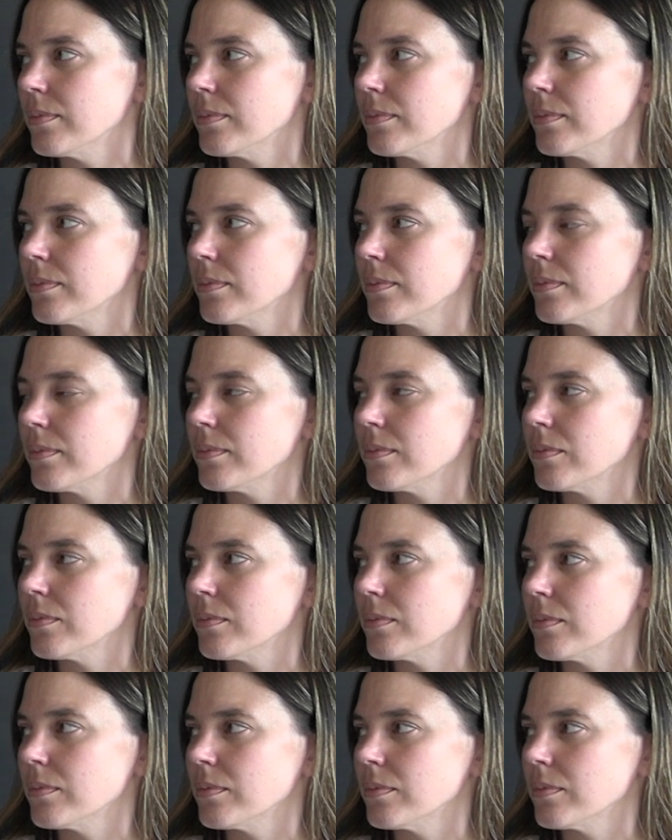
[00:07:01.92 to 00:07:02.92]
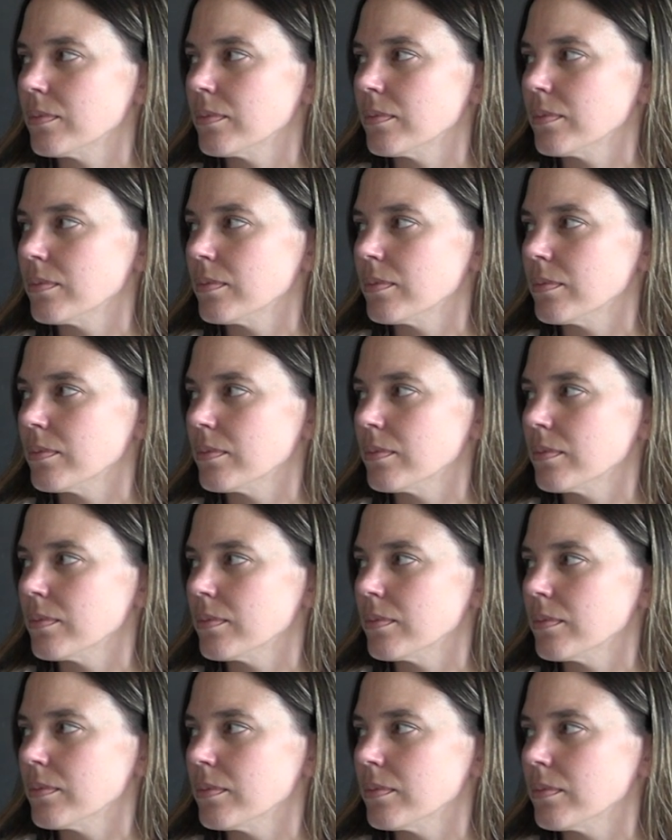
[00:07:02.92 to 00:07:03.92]

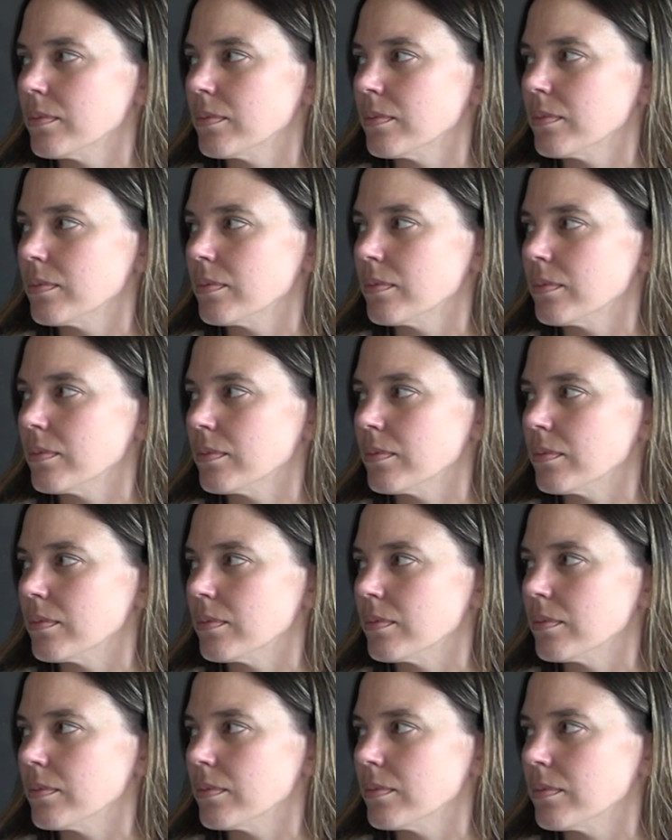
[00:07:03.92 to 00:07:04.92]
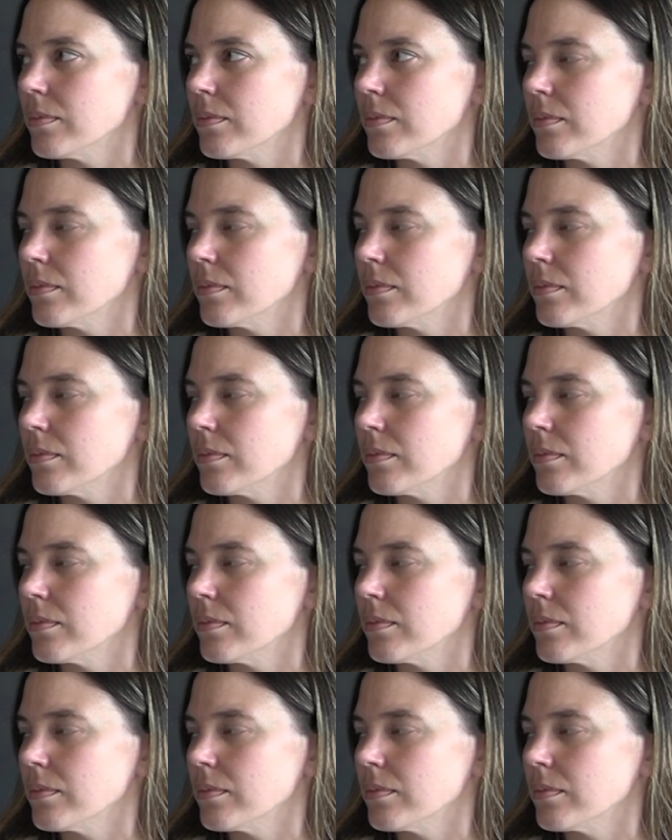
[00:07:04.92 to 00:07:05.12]
The person shown says nothing.